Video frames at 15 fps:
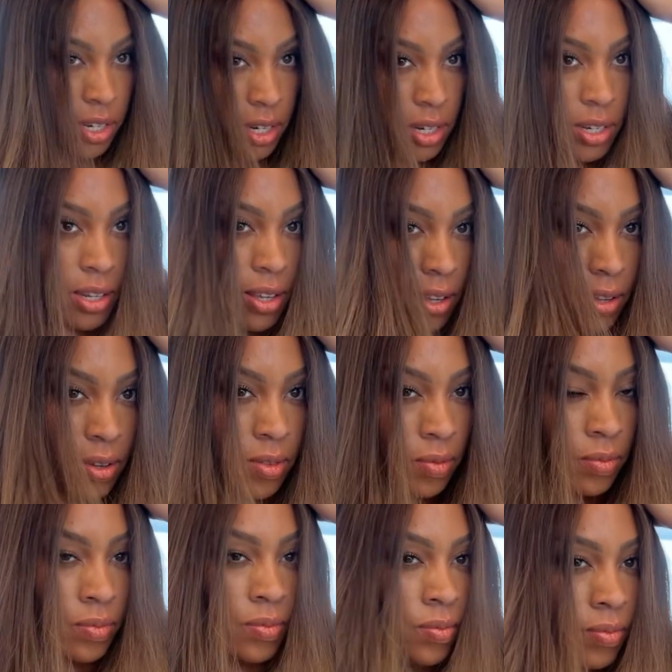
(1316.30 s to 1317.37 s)
Brush it
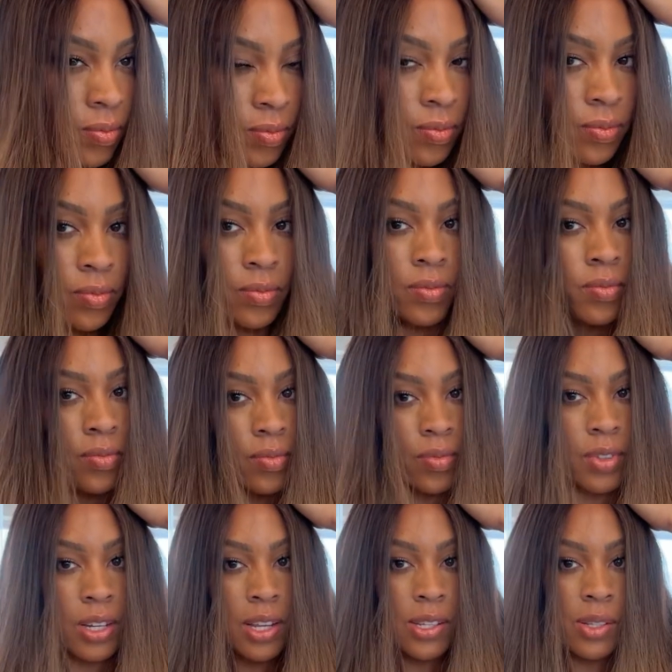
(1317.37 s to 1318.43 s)
down.
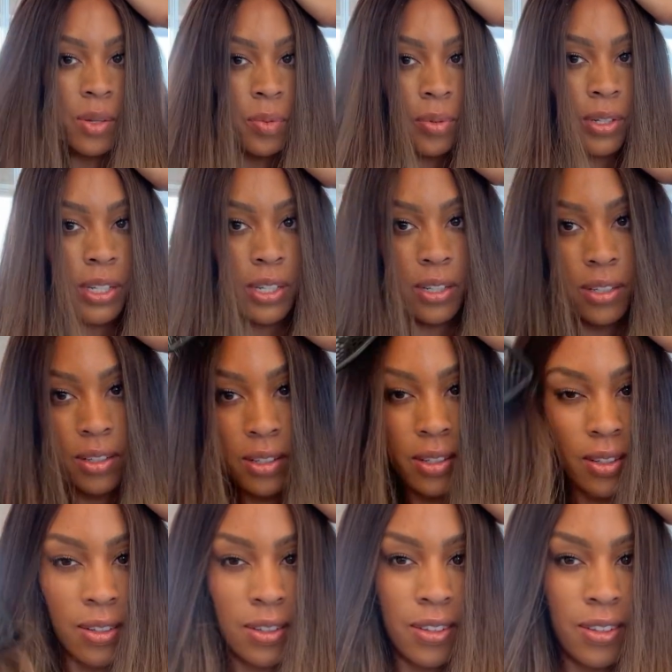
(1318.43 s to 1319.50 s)
Isn't that so pretty?